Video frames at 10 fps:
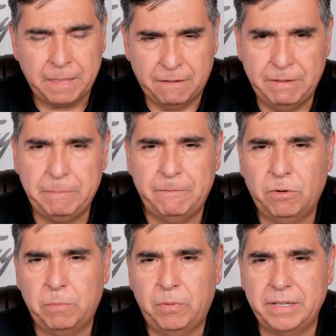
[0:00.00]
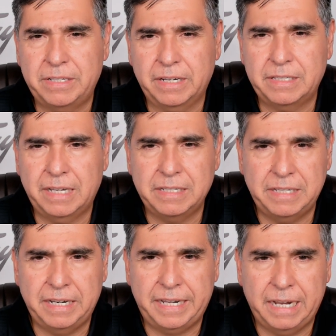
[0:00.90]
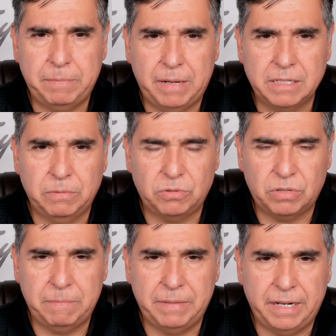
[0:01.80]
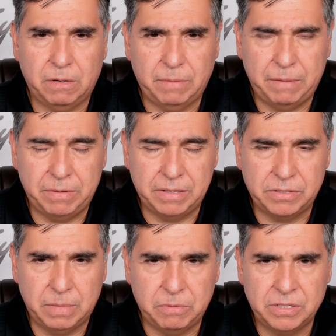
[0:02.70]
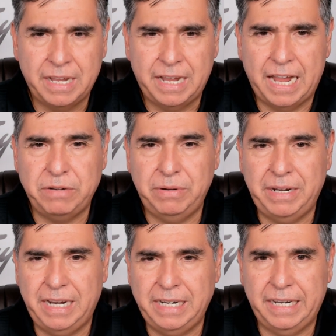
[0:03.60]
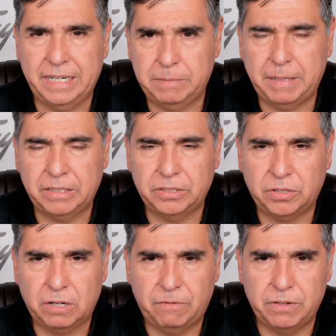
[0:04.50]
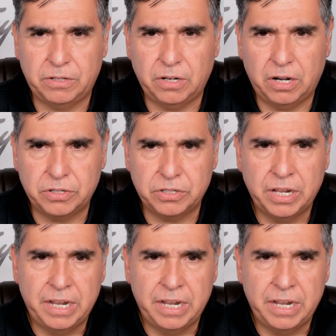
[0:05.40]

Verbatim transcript: A F I P of four point six does indicate possible drop in E R A with his numbers. Andrew Heaney expected starter for the Dodgers.